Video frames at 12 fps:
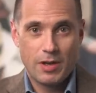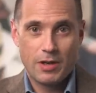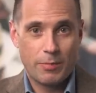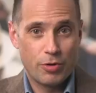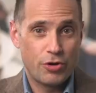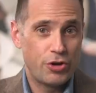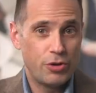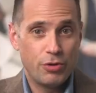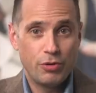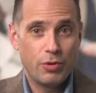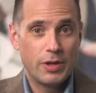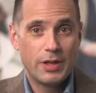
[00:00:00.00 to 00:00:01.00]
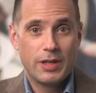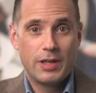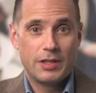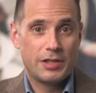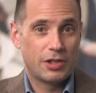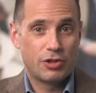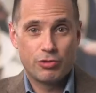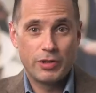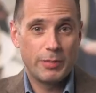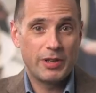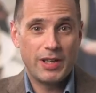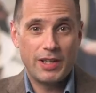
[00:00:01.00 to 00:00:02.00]
Number two, it's
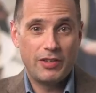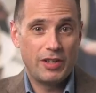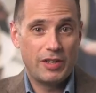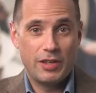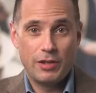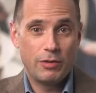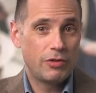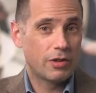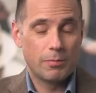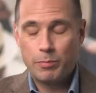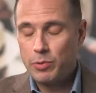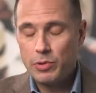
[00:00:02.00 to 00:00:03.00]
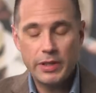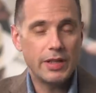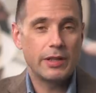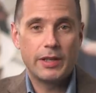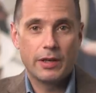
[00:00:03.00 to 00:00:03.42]
extremely easy to use, completely